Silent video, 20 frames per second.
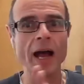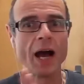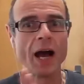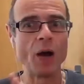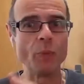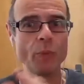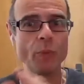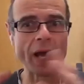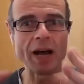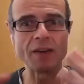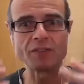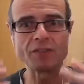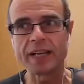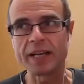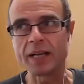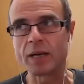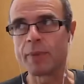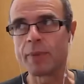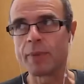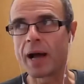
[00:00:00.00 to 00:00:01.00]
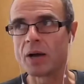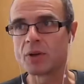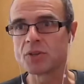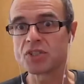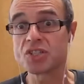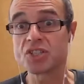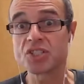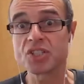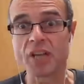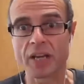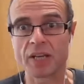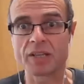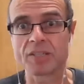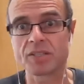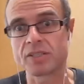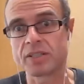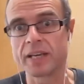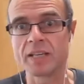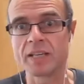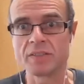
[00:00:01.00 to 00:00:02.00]
and, we have to take about
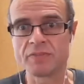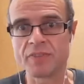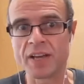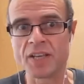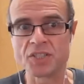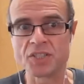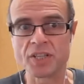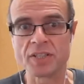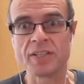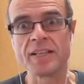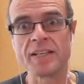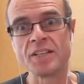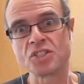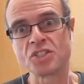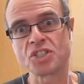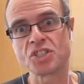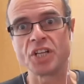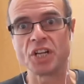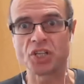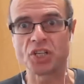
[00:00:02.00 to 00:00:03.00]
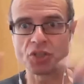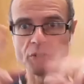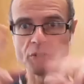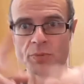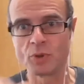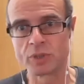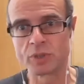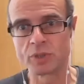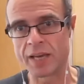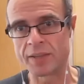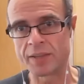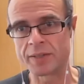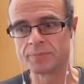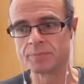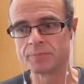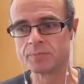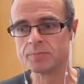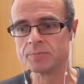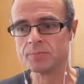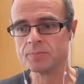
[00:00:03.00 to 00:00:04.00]
six to get a face in and then stitch them all together
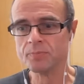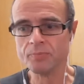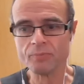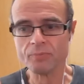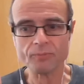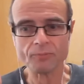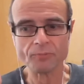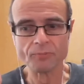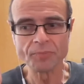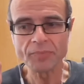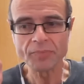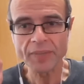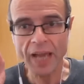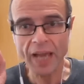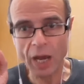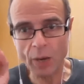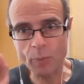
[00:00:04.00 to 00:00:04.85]
Yep.